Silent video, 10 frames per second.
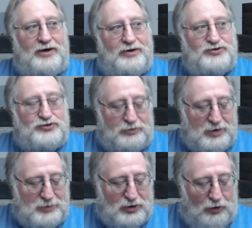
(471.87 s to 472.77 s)
So they made
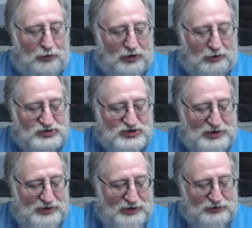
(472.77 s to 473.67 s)
me go, and I was
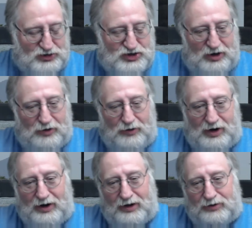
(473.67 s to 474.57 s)
in the chair,
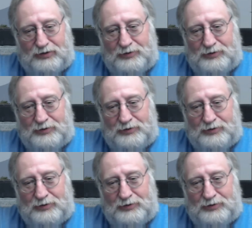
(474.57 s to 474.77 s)
and